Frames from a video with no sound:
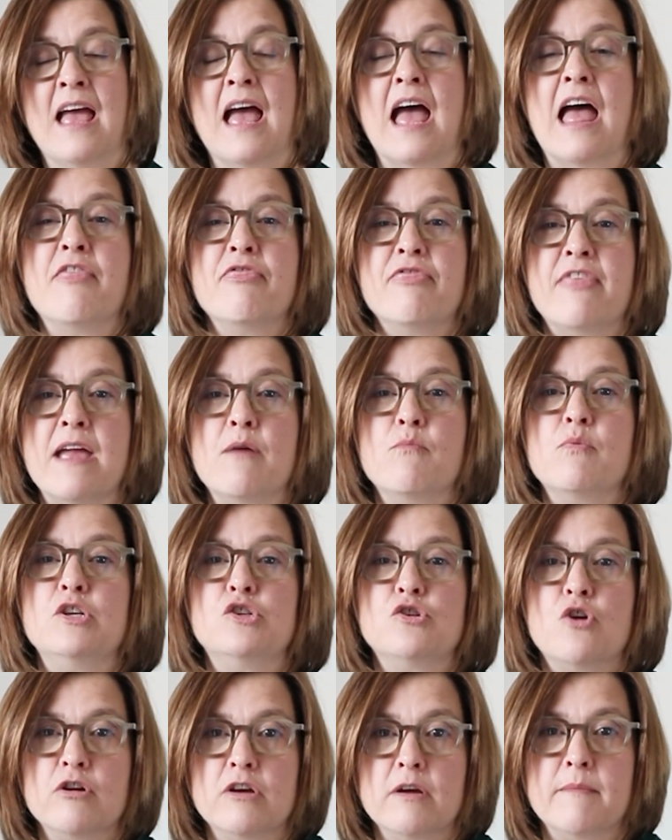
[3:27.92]
And then we
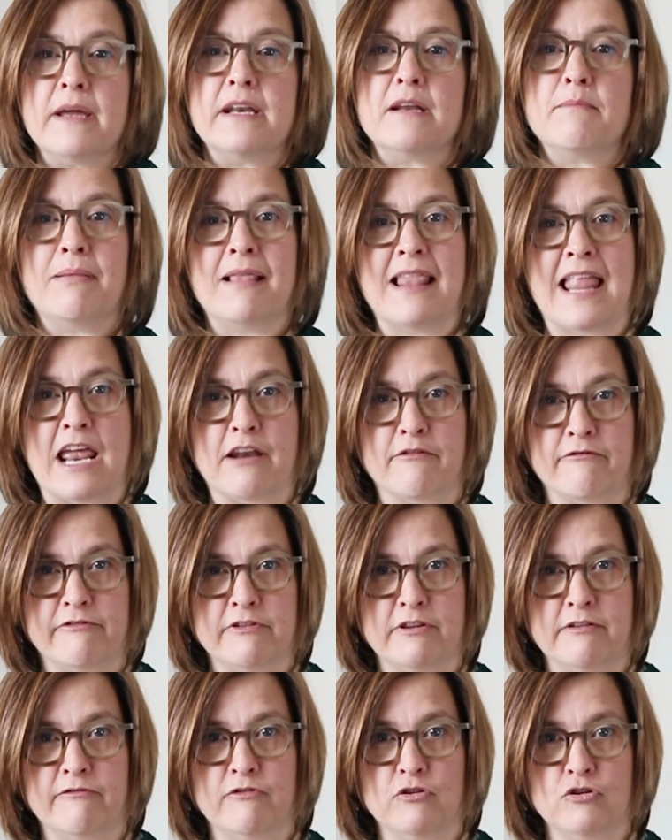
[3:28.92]
talk about a plan for
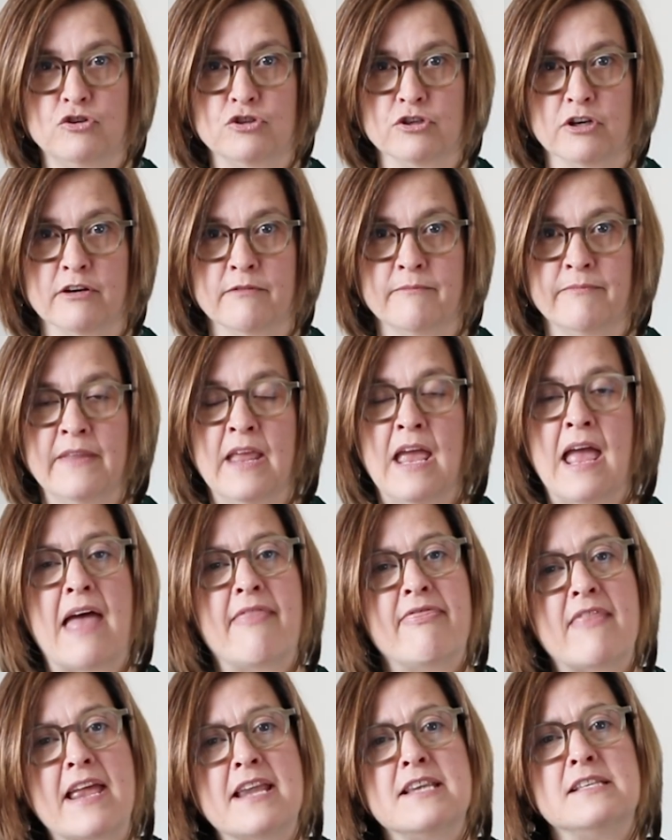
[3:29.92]
the future.
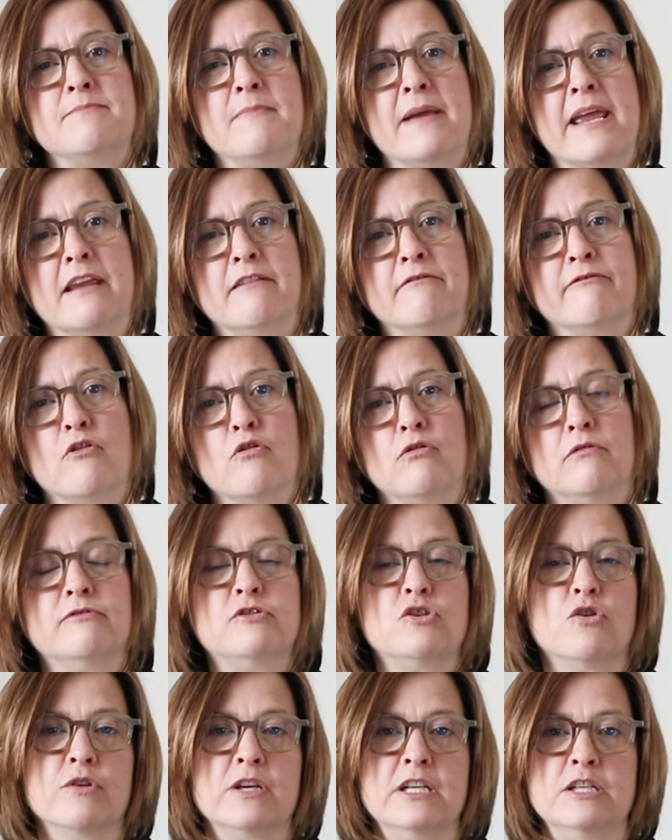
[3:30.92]
And this may involve
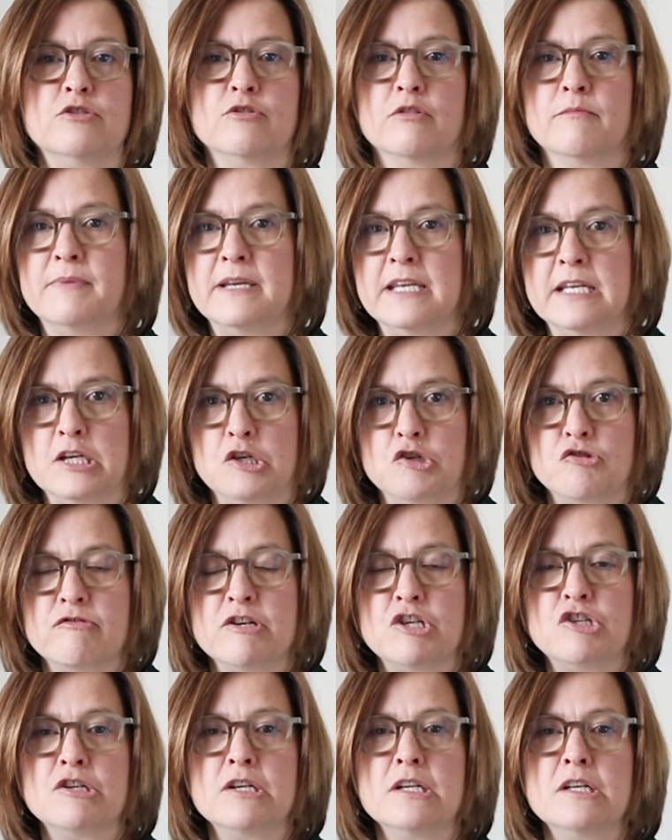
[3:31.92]
talking to a
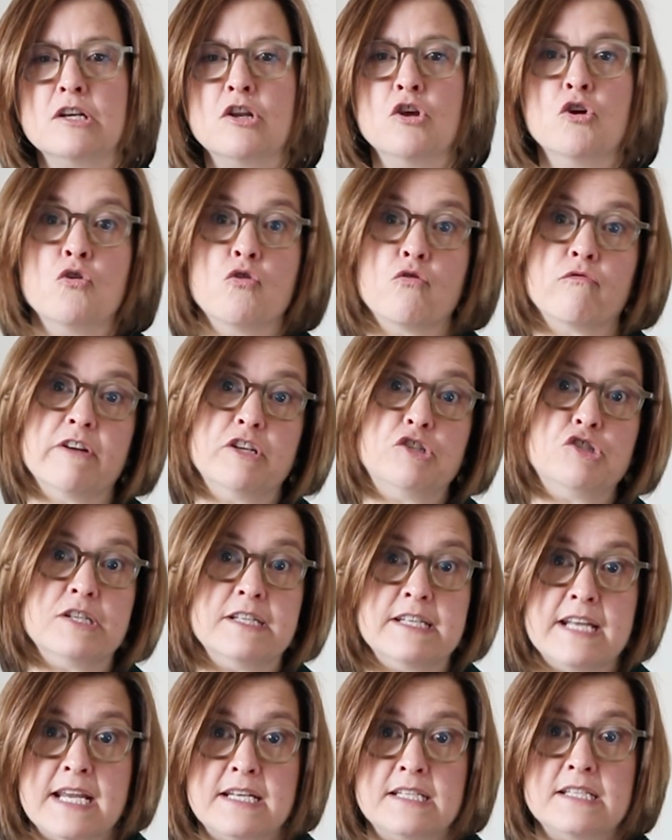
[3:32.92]
pediatrician or a
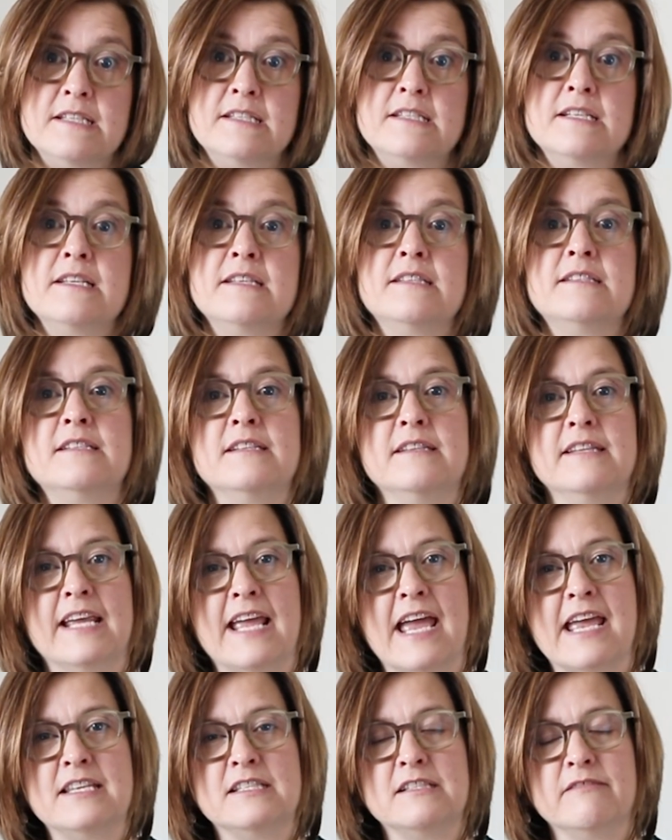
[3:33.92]
geneticist in the
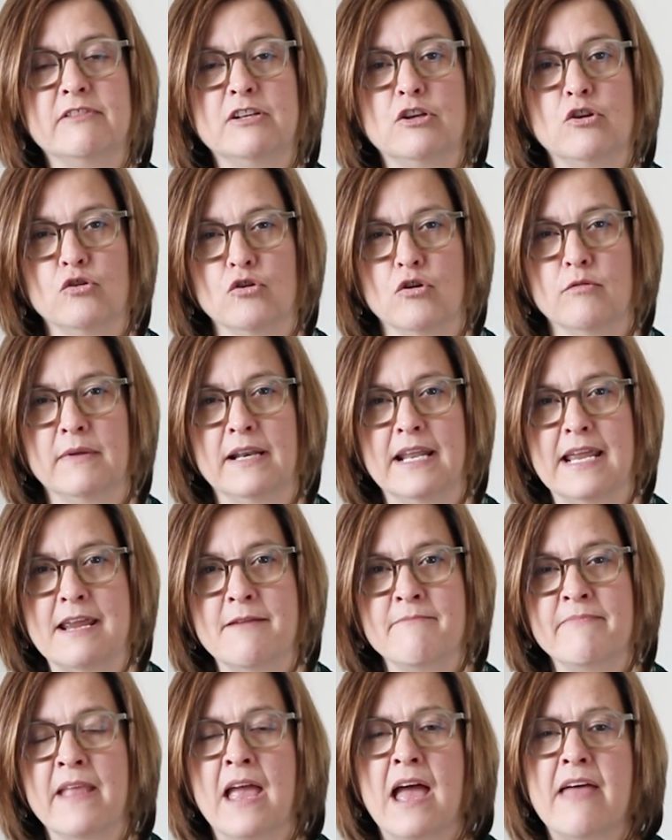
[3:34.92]
case of an anomaly.
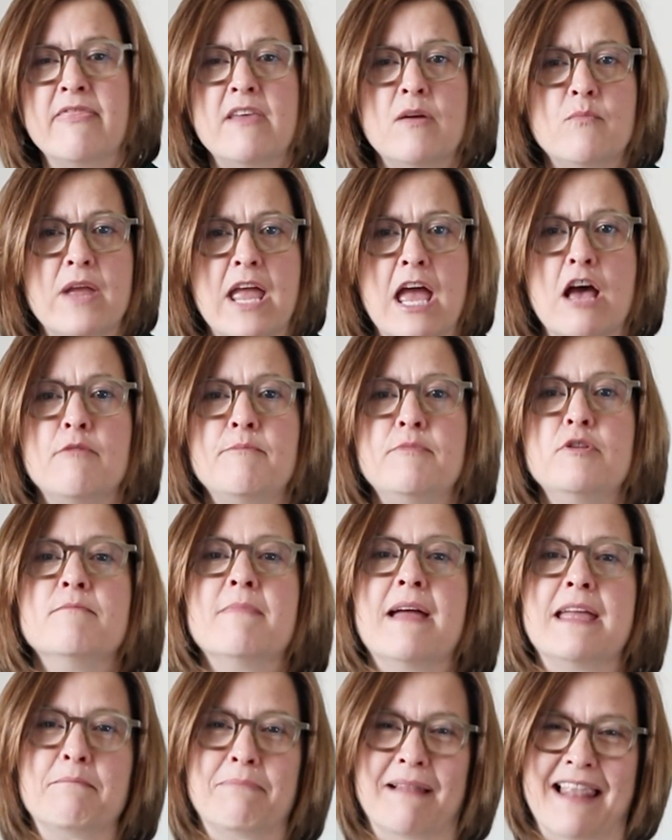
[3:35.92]
And then we help you
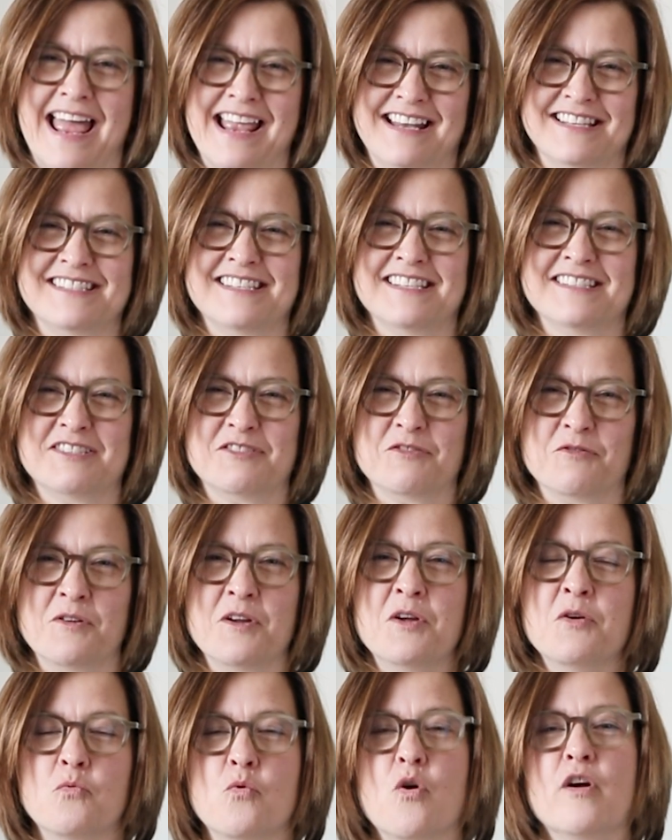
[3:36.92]
make plans as to
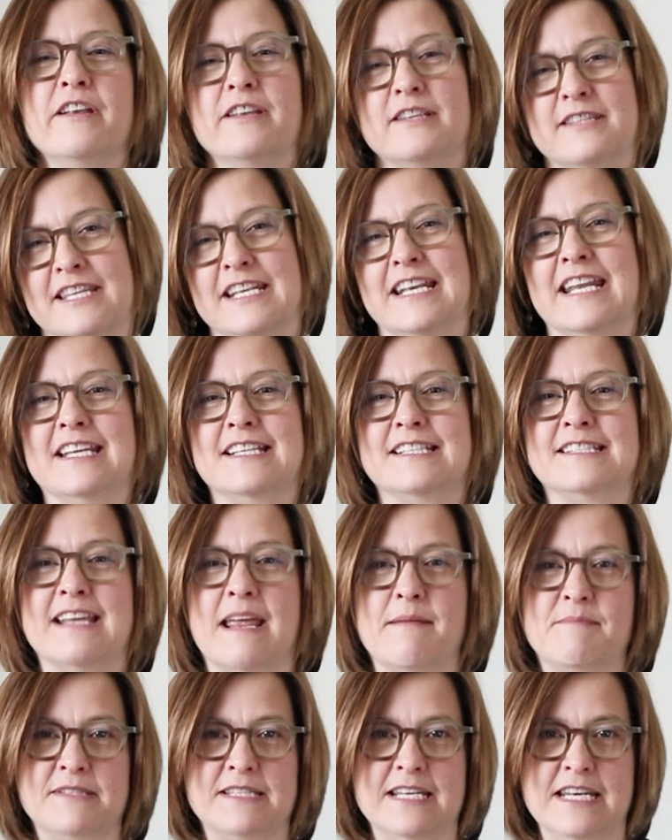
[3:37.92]
what the next
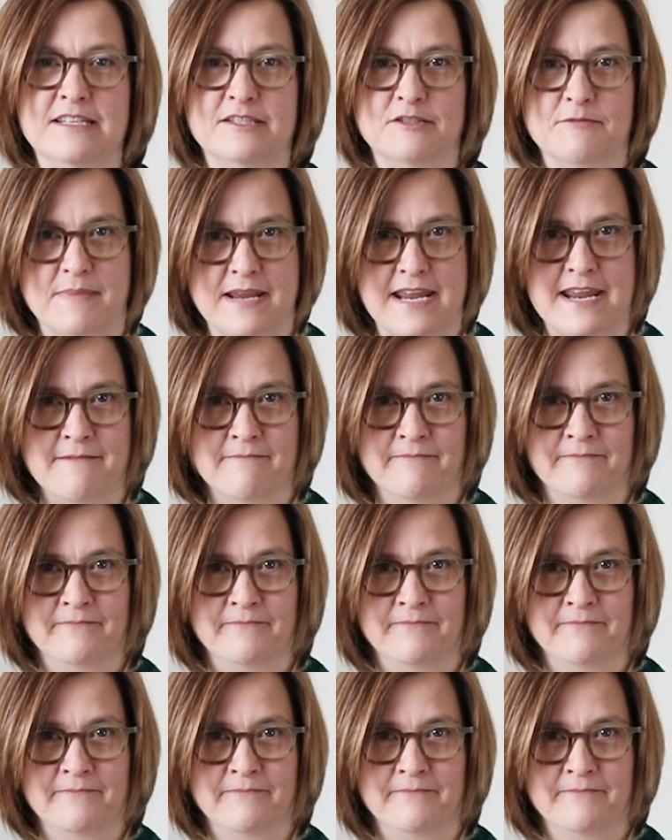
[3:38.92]
steps need to be.